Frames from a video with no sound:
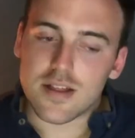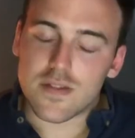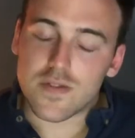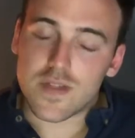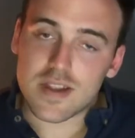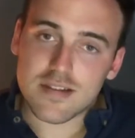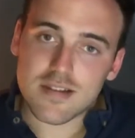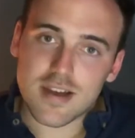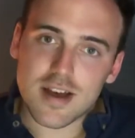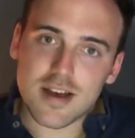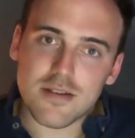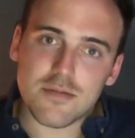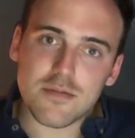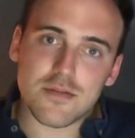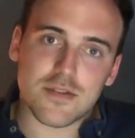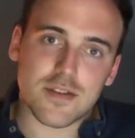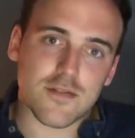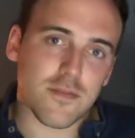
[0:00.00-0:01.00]
This car
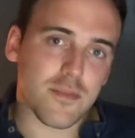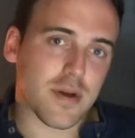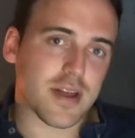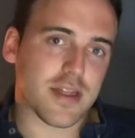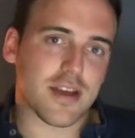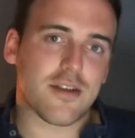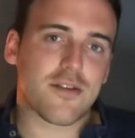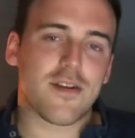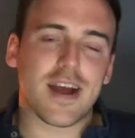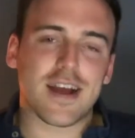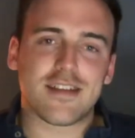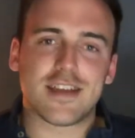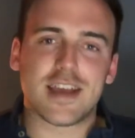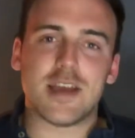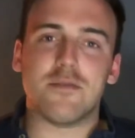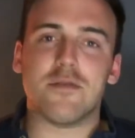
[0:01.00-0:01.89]
was driven by the crack team